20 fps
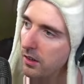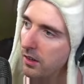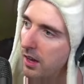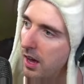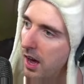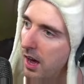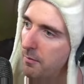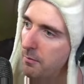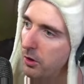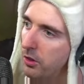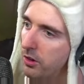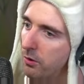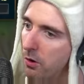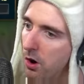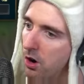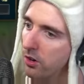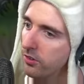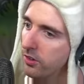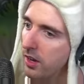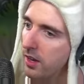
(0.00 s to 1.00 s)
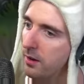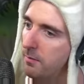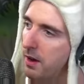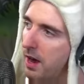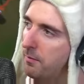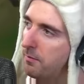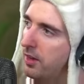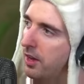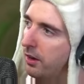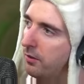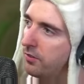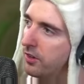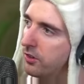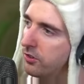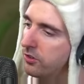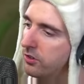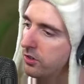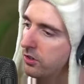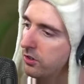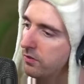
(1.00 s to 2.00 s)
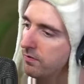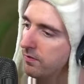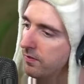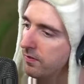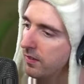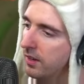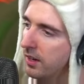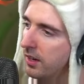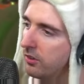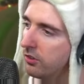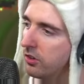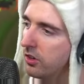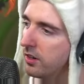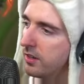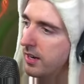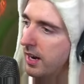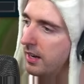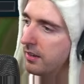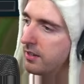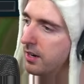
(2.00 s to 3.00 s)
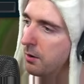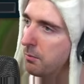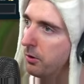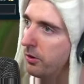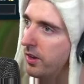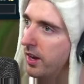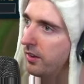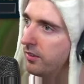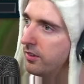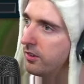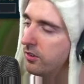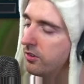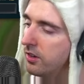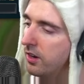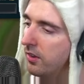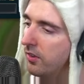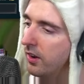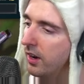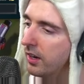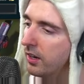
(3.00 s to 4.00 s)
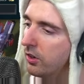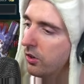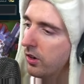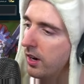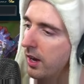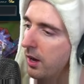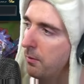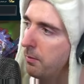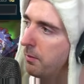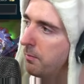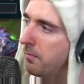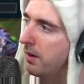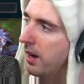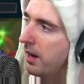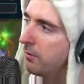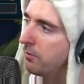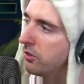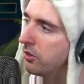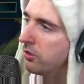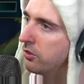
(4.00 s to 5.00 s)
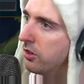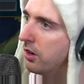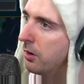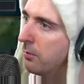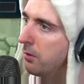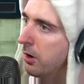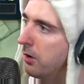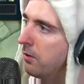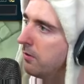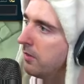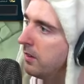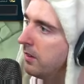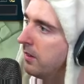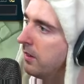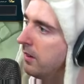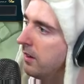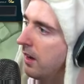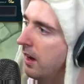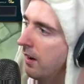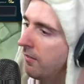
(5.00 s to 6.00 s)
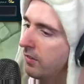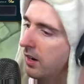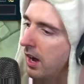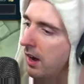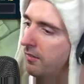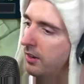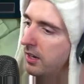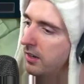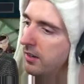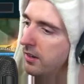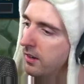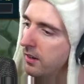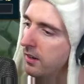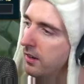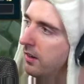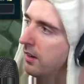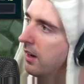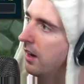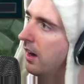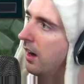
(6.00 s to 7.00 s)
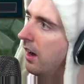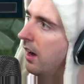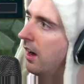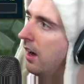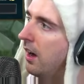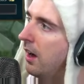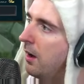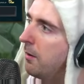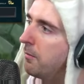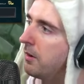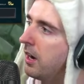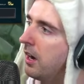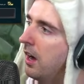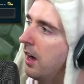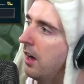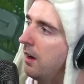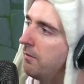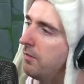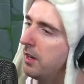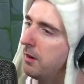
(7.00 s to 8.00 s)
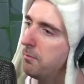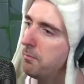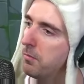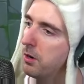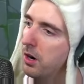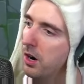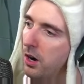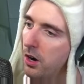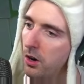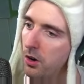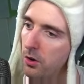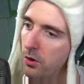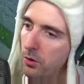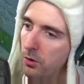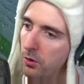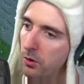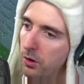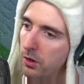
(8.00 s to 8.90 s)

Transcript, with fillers: I'm on the wrong side of the map to help this dude. He's going to die a terrible death, and there's nothing I can do to help him. I am so sorry, bro. I'm coming. I'm coming, bro.